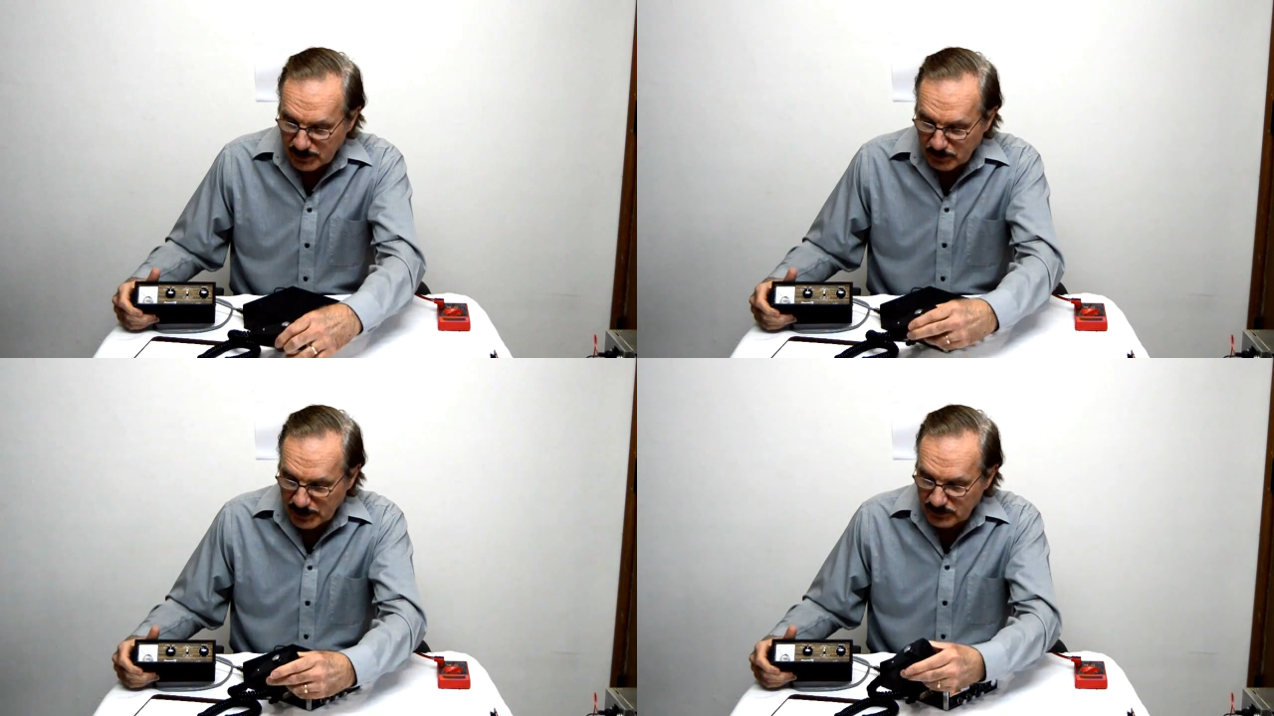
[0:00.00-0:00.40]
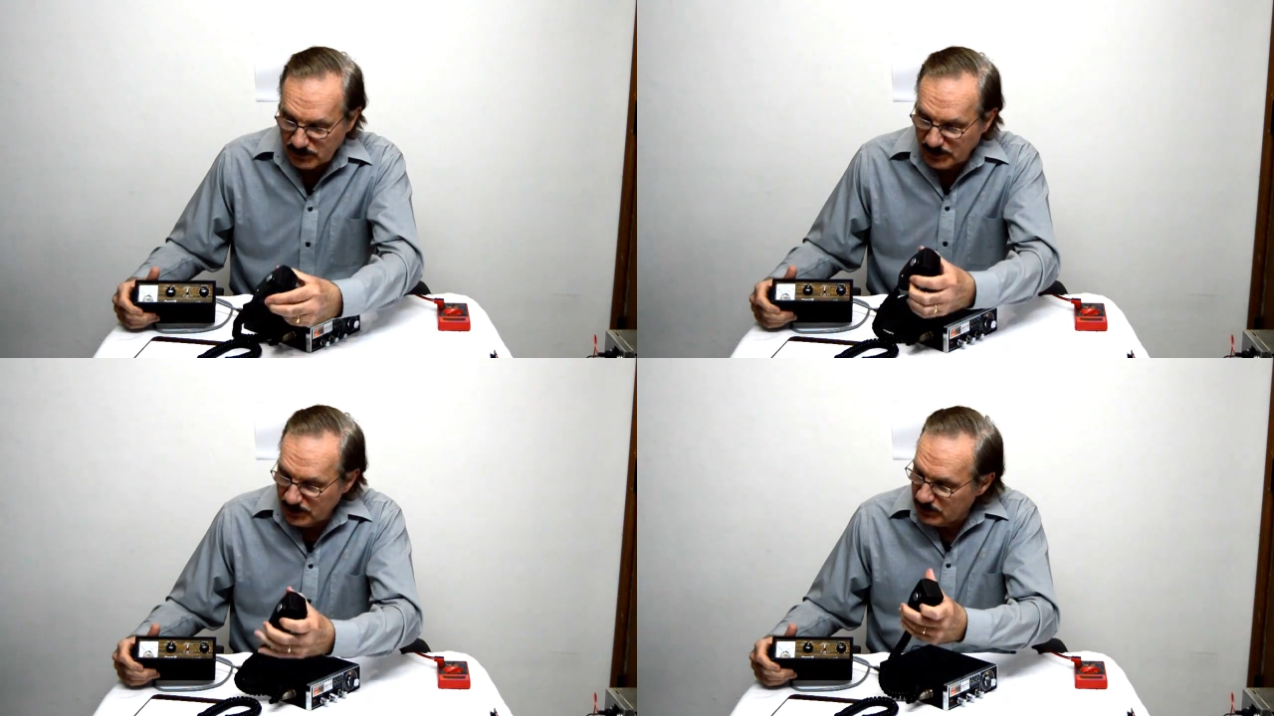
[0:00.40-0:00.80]
to
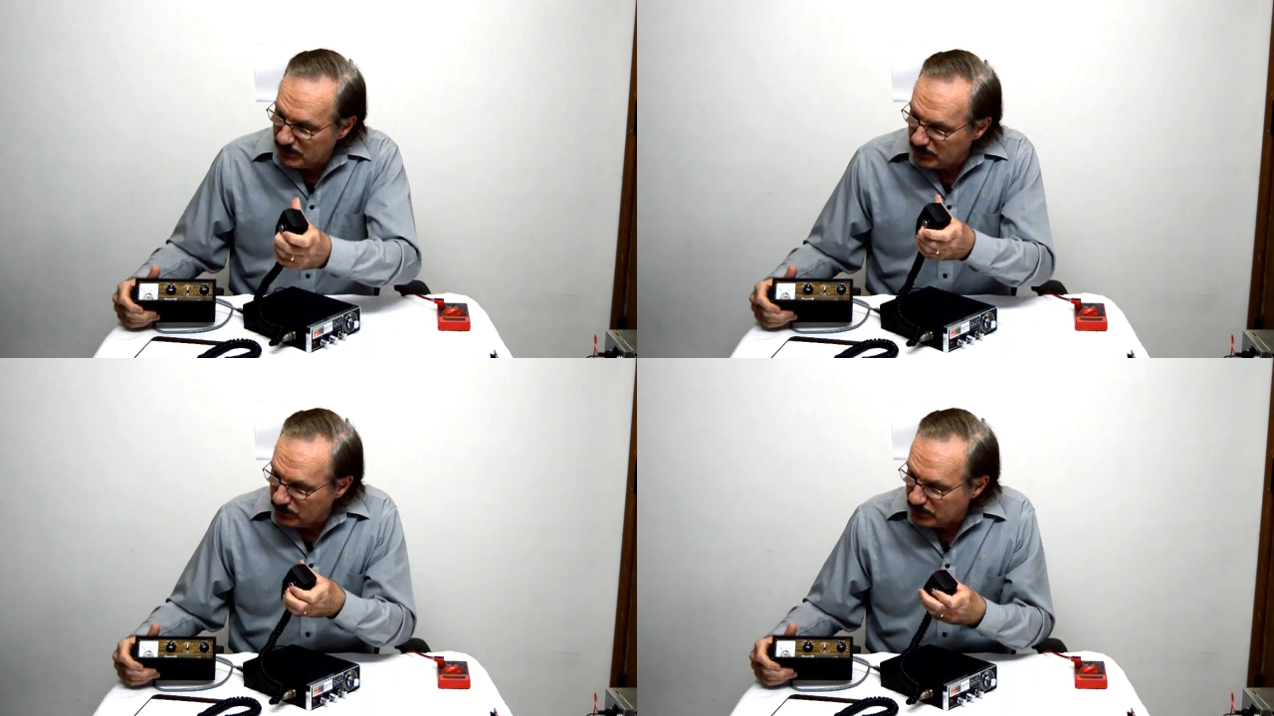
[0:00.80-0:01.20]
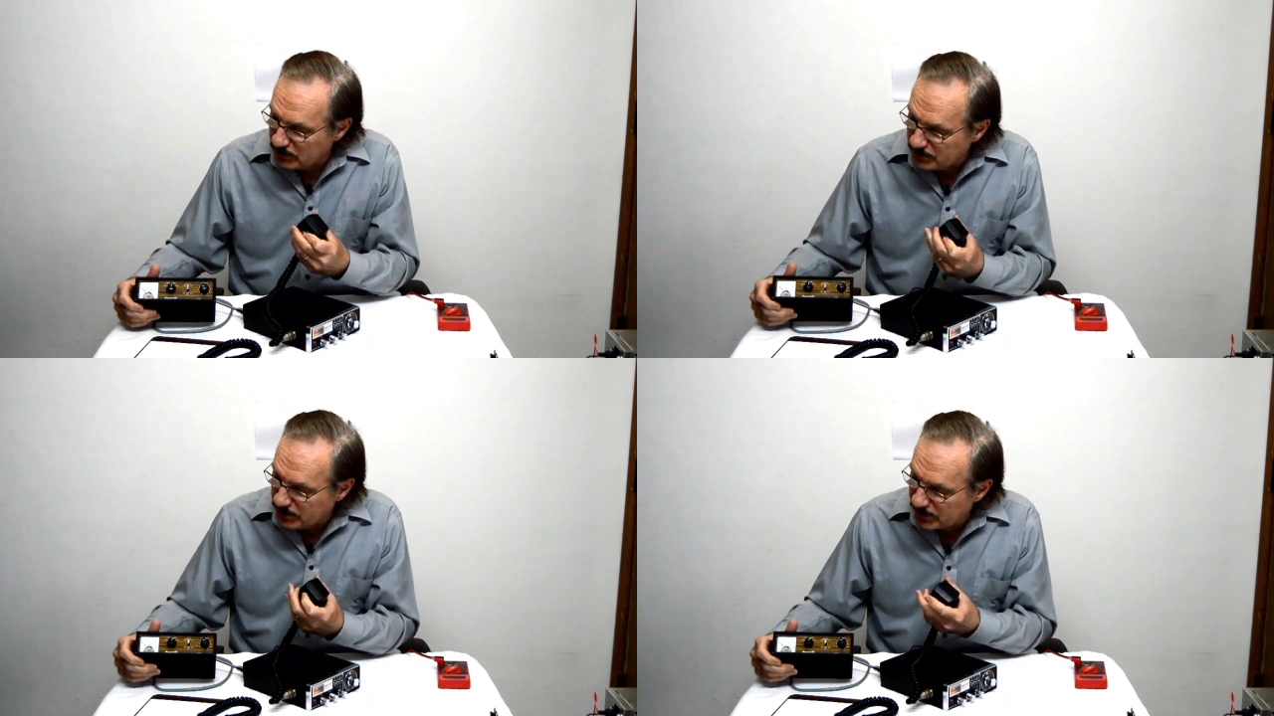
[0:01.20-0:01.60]
modulation, do a little
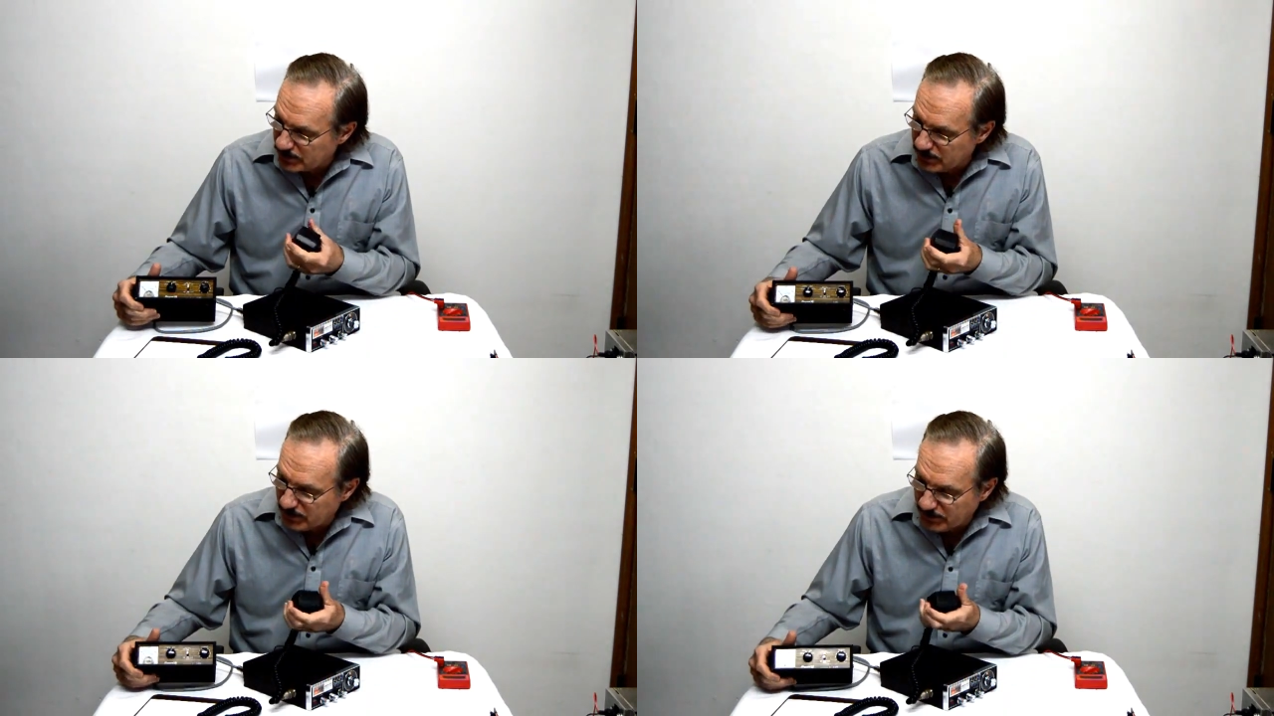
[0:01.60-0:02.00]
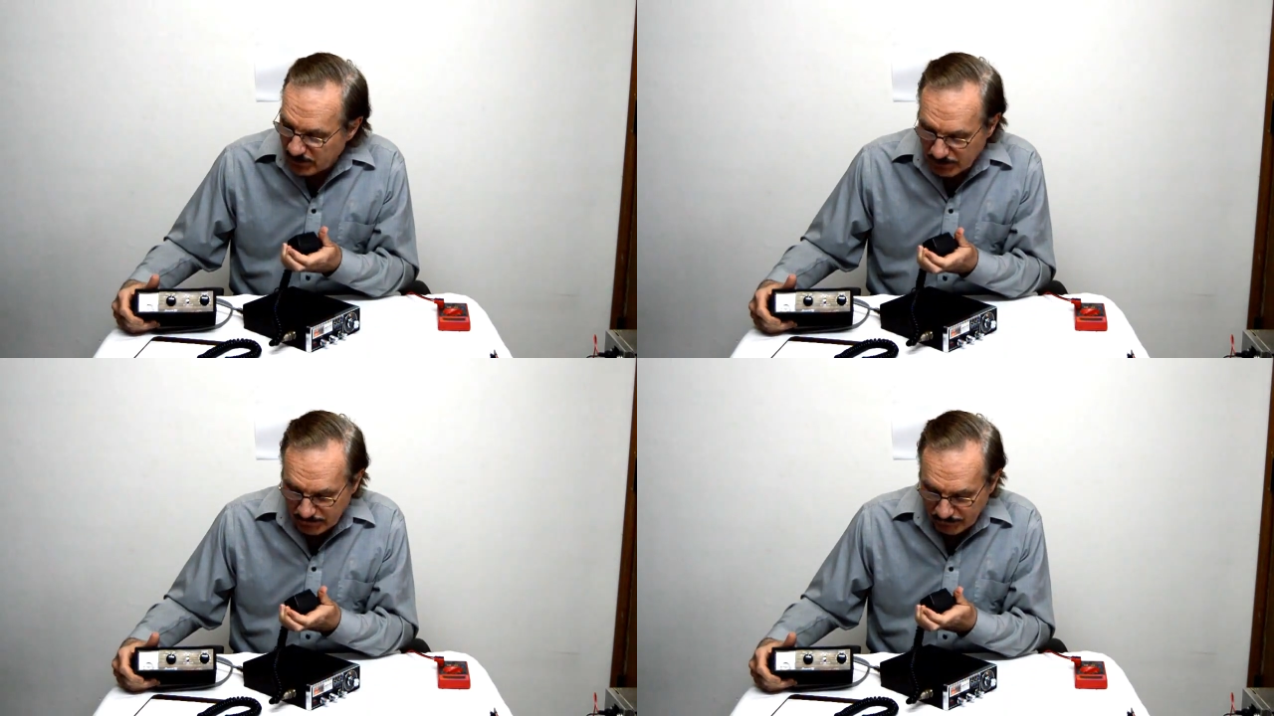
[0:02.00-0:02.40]
talking on there.